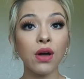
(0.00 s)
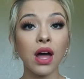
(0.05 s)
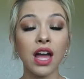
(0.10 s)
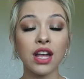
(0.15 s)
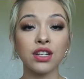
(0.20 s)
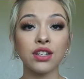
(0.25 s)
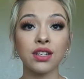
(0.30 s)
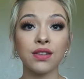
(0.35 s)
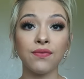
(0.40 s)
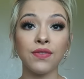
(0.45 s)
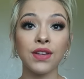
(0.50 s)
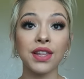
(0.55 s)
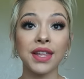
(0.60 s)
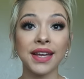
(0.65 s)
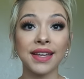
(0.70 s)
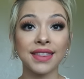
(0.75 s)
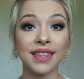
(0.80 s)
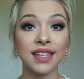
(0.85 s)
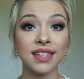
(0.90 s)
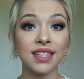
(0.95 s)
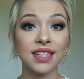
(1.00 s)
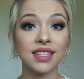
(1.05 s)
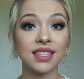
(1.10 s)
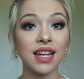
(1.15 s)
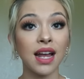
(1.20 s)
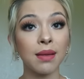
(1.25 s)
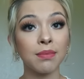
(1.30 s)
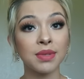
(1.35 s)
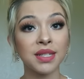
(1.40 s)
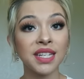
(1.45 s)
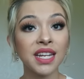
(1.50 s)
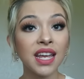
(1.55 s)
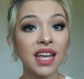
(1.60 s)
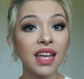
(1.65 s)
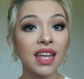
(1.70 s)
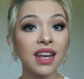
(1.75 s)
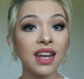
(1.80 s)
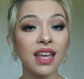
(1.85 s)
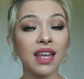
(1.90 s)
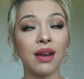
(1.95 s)
I just feel like this is times
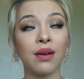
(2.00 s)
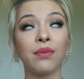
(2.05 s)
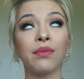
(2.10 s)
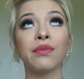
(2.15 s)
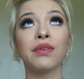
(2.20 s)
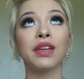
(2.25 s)
10 and I